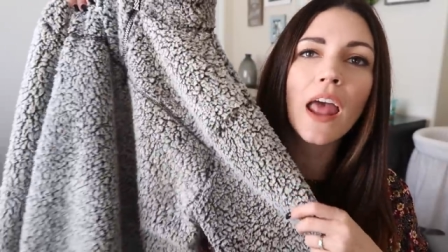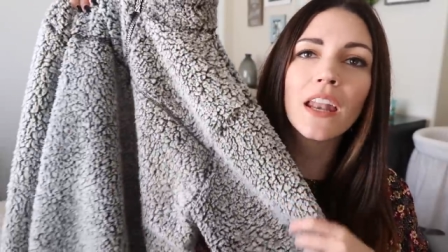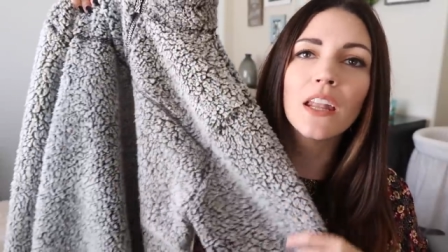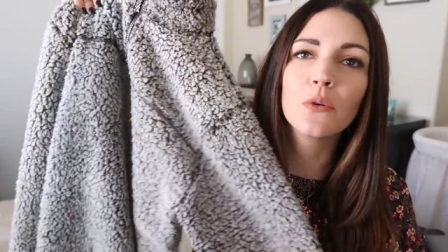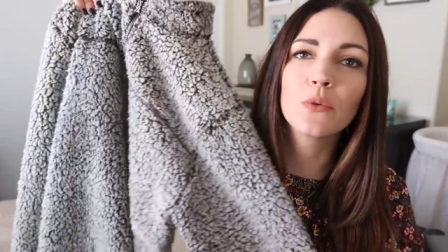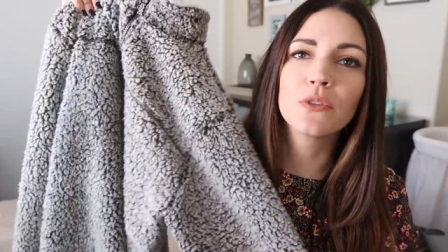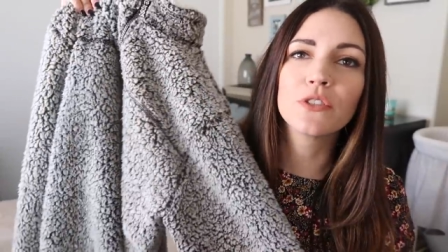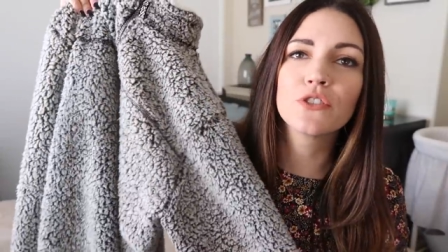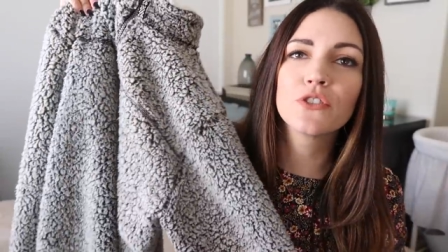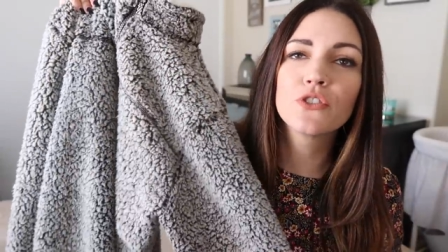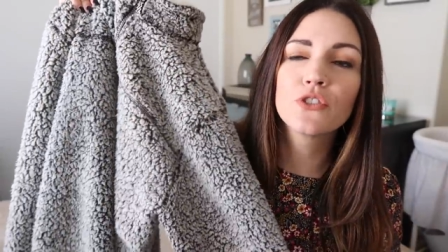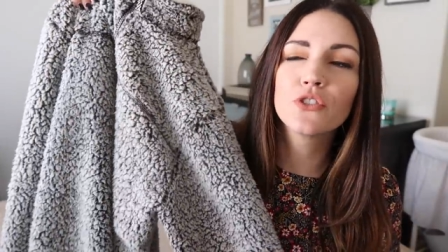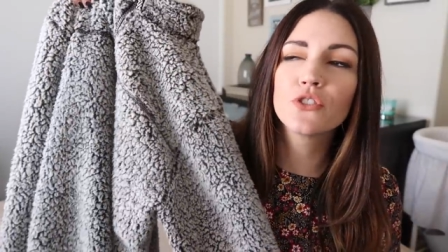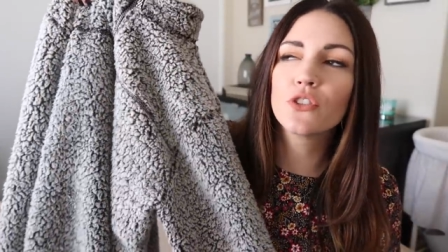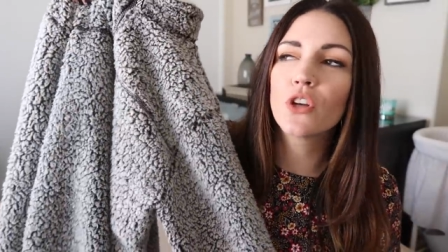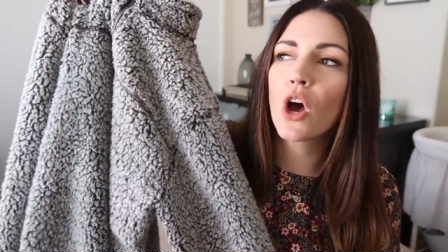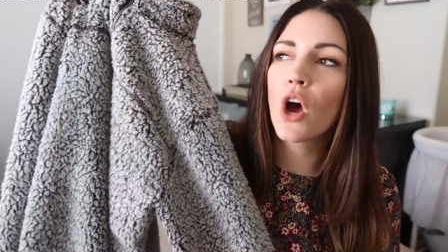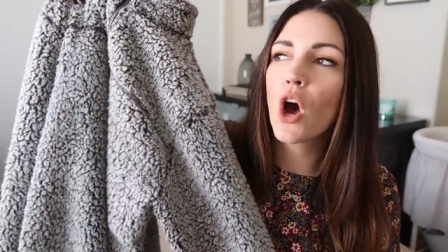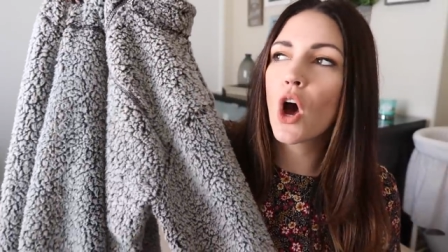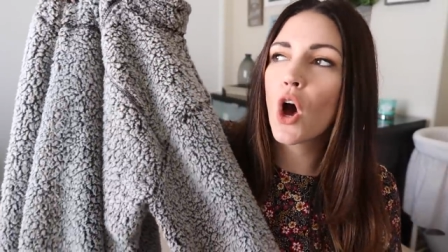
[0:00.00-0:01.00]
and it was
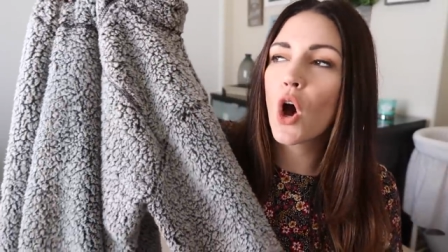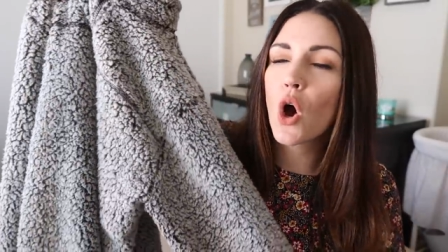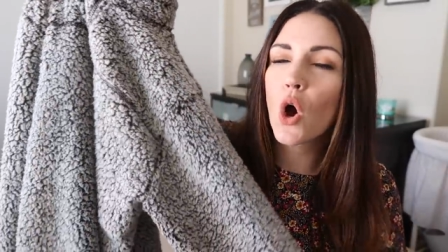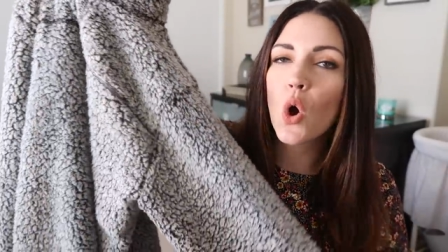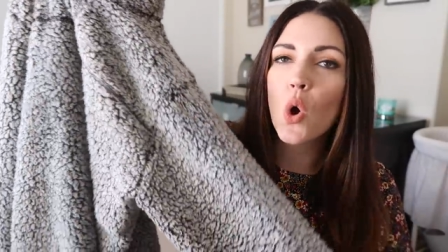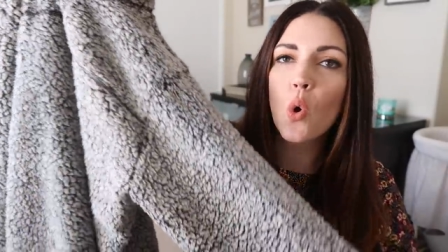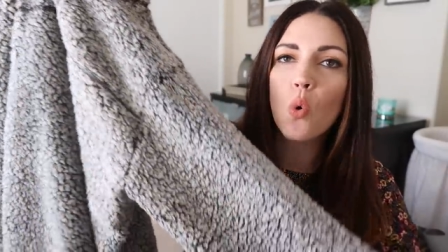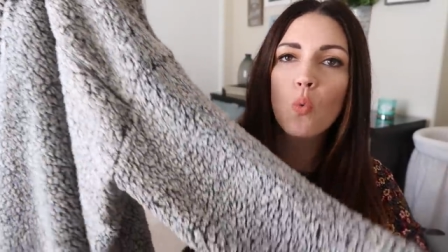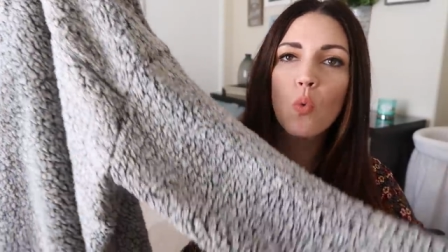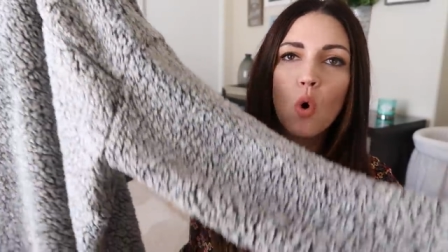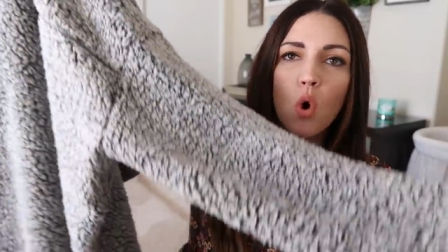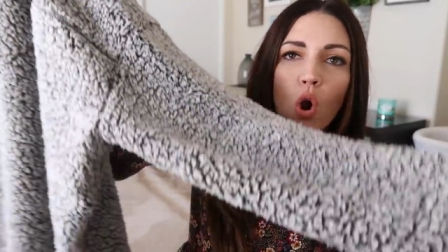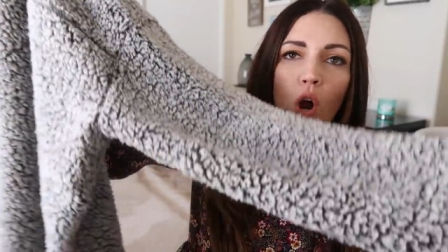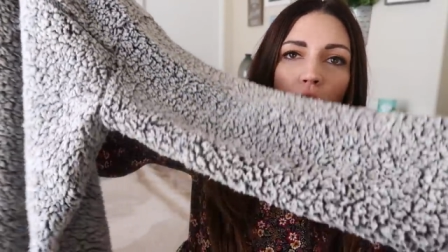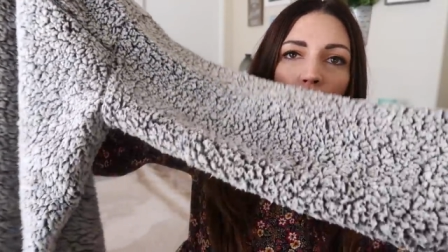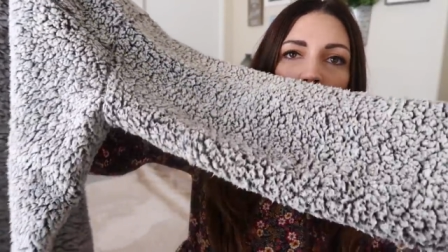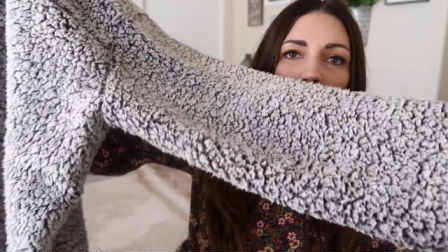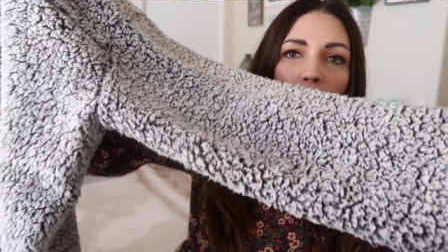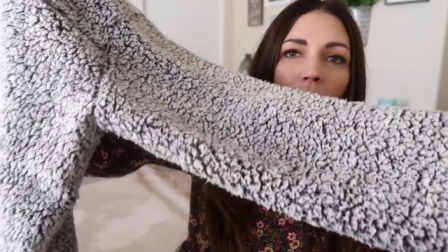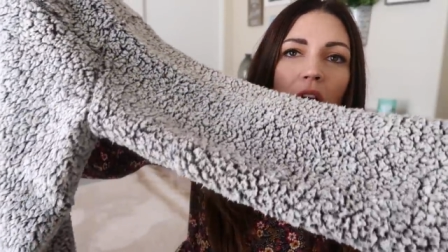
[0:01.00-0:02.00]
so
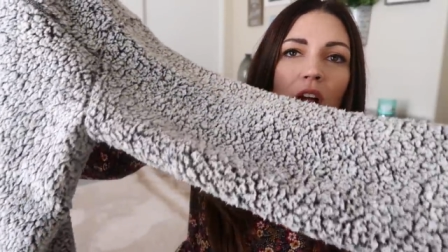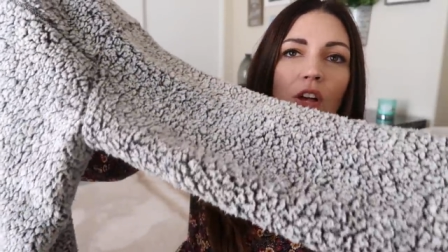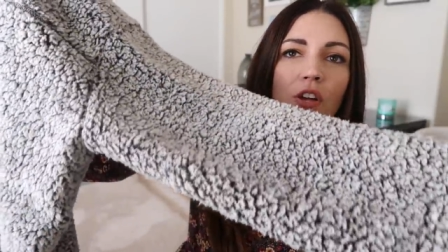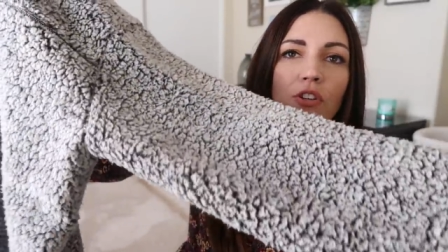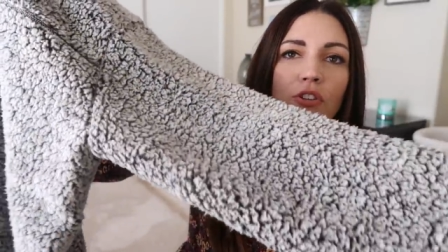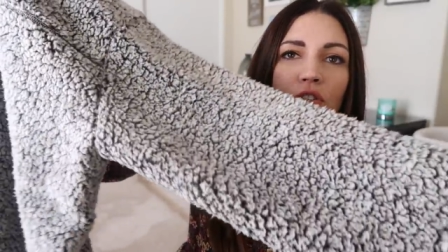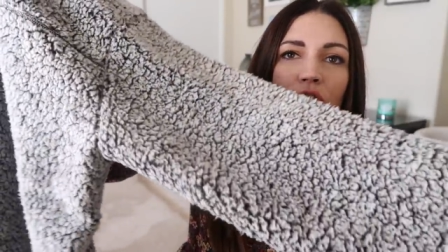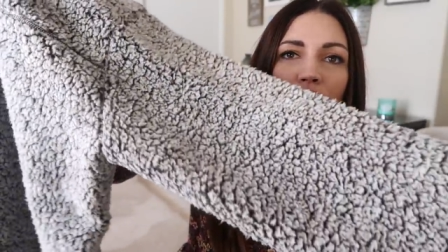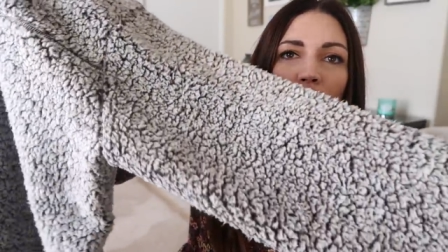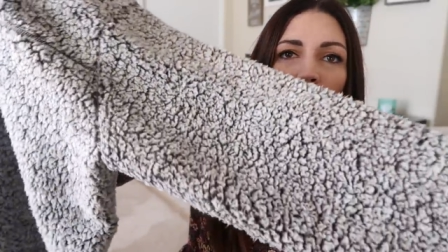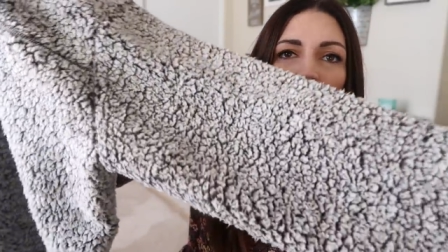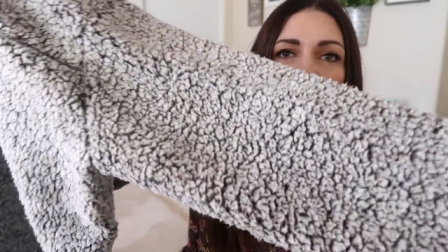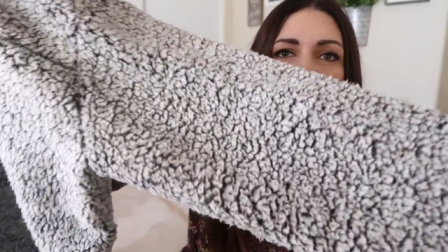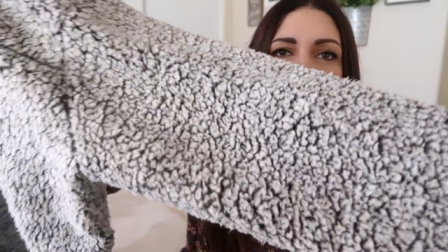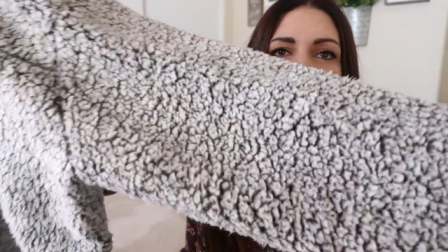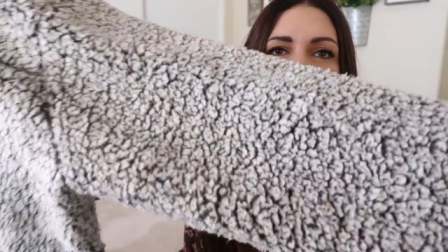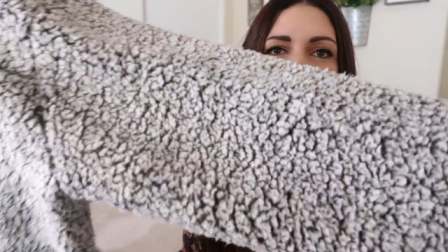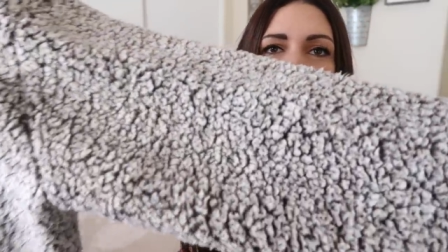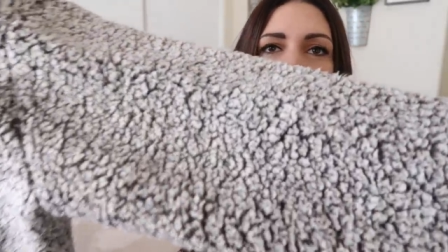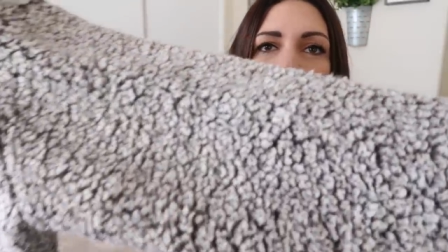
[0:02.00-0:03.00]
warm,
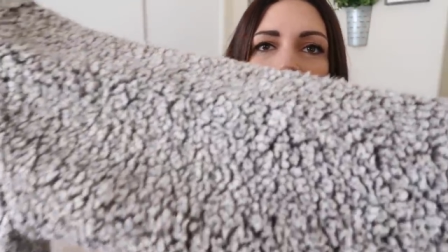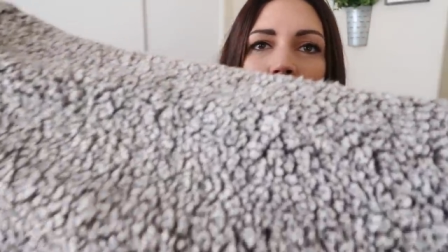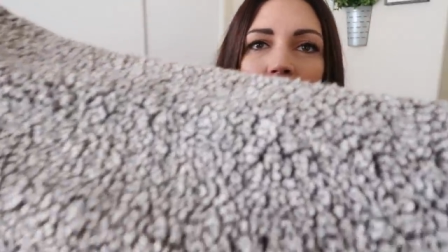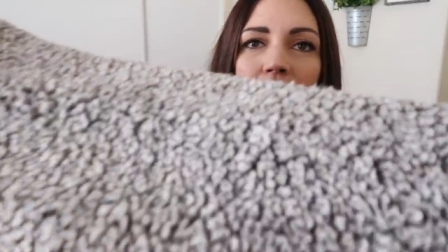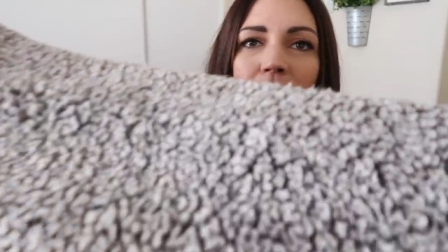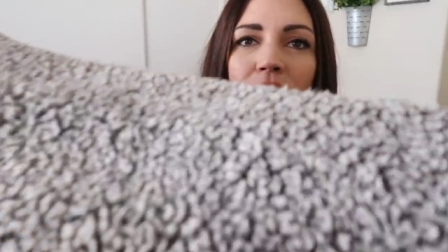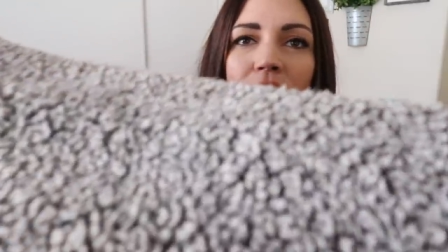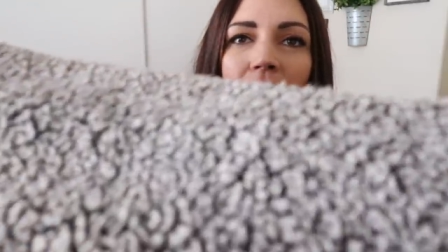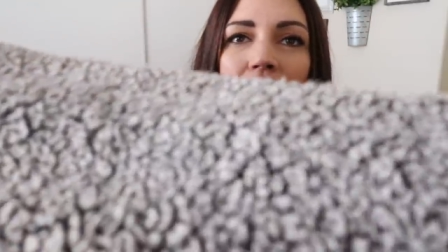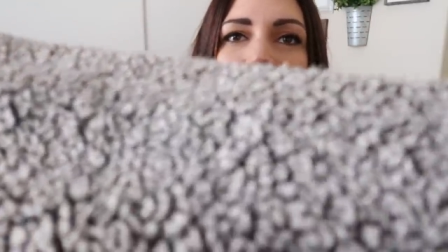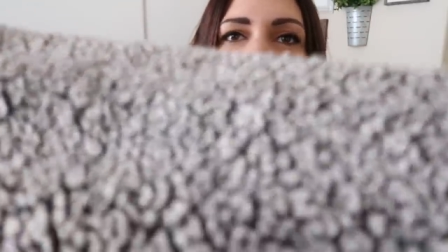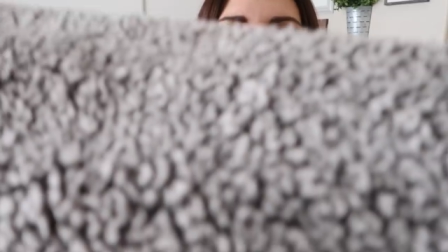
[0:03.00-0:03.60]
so soft.